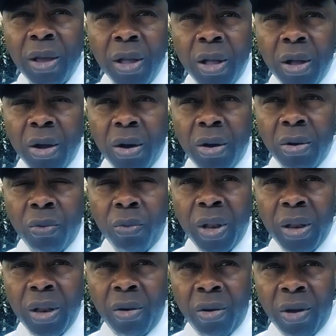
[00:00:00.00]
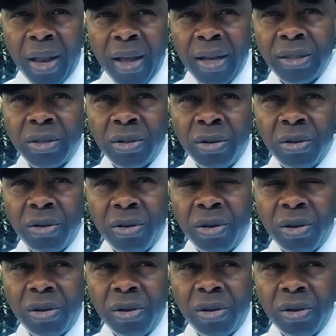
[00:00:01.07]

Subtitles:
who will organize the